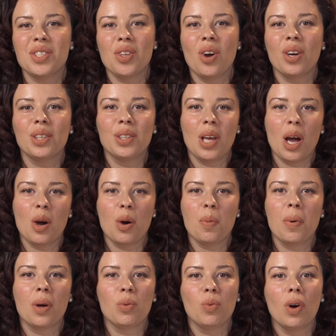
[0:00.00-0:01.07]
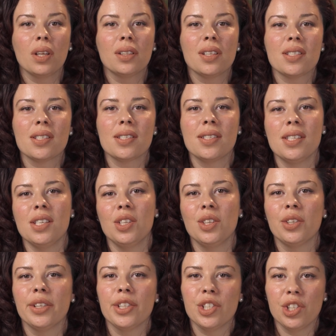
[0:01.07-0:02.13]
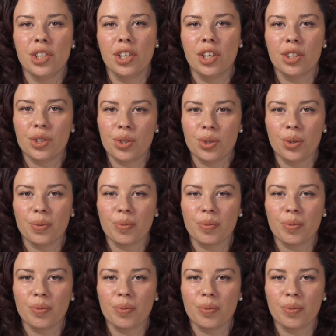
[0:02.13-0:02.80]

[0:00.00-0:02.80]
talk now about what does a senior engineer do.